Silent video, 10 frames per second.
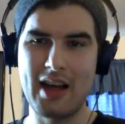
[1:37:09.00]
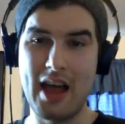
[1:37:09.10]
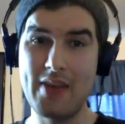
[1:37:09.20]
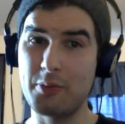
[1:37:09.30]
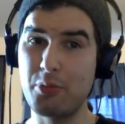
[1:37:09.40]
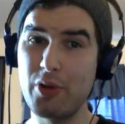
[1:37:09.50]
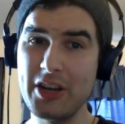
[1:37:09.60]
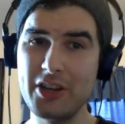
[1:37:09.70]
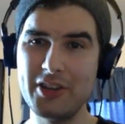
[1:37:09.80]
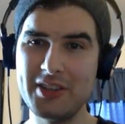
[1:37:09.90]
I have a
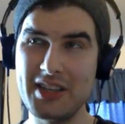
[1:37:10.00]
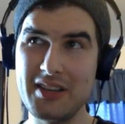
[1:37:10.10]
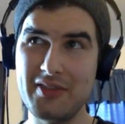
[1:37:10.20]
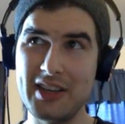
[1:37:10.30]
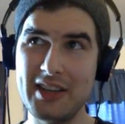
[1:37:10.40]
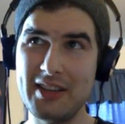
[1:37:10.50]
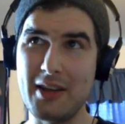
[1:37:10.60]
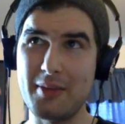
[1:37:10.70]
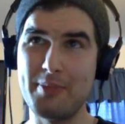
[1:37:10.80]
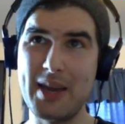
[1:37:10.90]
pretty good TV
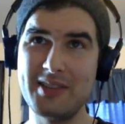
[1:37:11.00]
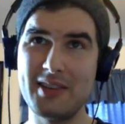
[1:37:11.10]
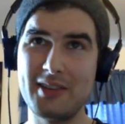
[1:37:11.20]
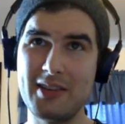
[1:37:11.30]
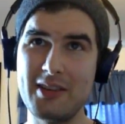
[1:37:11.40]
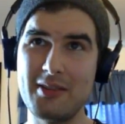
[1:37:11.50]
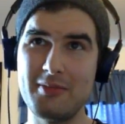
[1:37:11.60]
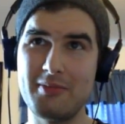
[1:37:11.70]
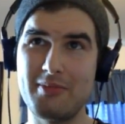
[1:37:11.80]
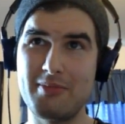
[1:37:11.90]
that basically
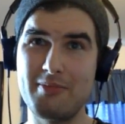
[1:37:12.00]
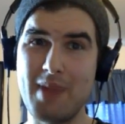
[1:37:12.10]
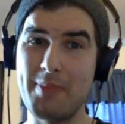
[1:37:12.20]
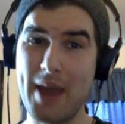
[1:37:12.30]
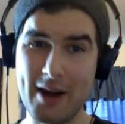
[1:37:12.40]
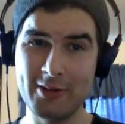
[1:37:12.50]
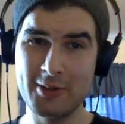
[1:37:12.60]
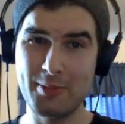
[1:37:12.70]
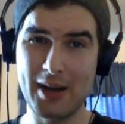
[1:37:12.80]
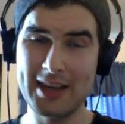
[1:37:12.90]
my parents
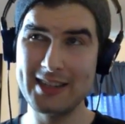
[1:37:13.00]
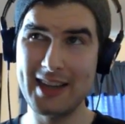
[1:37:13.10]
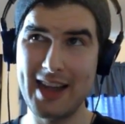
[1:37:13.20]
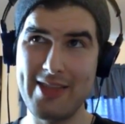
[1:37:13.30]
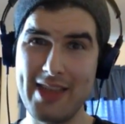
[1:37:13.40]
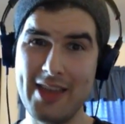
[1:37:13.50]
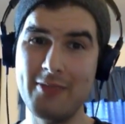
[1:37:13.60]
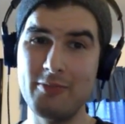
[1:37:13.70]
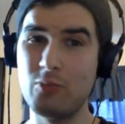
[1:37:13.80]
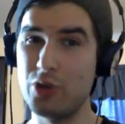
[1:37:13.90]
bought and
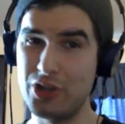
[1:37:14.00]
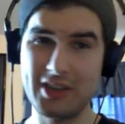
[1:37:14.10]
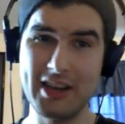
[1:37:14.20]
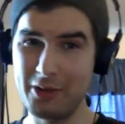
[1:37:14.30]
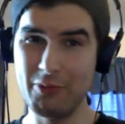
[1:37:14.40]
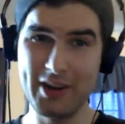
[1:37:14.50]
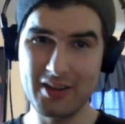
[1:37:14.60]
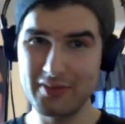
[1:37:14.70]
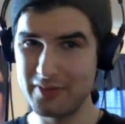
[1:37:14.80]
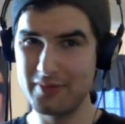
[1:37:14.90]
then we're just getting rid
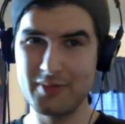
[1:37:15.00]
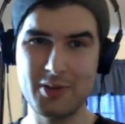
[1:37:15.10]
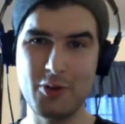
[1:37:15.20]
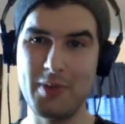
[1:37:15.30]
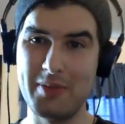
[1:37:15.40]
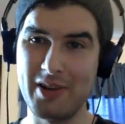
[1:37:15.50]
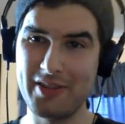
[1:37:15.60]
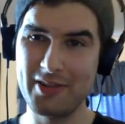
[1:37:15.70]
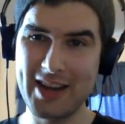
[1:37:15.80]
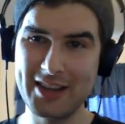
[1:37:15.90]
of, so my
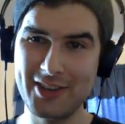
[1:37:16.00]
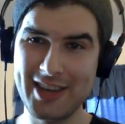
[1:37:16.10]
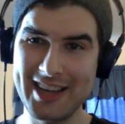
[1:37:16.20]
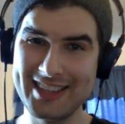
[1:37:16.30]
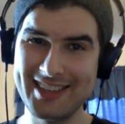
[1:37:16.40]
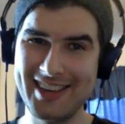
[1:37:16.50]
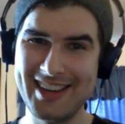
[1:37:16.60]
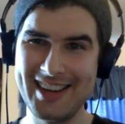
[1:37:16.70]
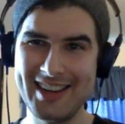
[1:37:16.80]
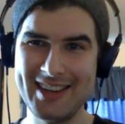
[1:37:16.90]
brother and I took it.
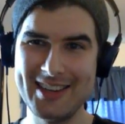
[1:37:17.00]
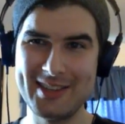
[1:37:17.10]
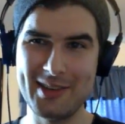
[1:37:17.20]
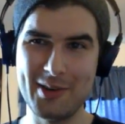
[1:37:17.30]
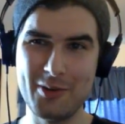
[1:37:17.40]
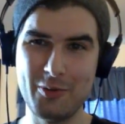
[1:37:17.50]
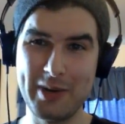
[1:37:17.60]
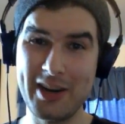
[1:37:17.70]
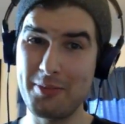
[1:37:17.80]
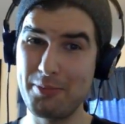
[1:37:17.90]
So we
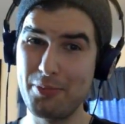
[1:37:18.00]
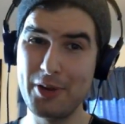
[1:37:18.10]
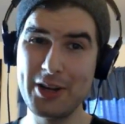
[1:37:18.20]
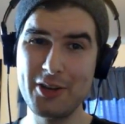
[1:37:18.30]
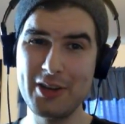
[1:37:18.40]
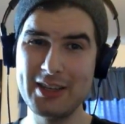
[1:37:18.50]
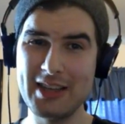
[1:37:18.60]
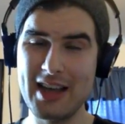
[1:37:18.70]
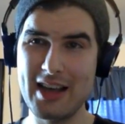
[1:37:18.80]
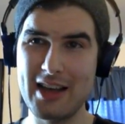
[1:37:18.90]
got a pretty good
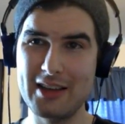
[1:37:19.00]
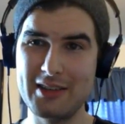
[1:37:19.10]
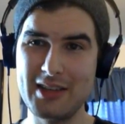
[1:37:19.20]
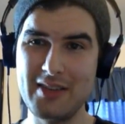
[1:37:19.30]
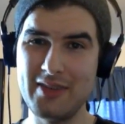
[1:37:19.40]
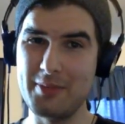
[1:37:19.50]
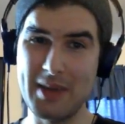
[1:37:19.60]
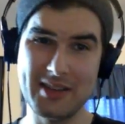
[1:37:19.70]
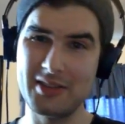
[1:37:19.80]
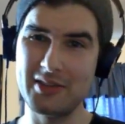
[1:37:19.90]
TV
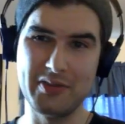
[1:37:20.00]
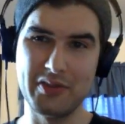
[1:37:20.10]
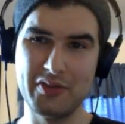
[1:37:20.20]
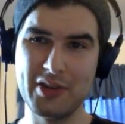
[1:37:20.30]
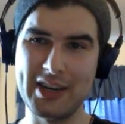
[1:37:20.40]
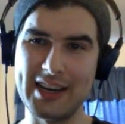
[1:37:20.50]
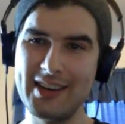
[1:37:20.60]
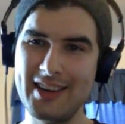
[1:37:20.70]
basically for free,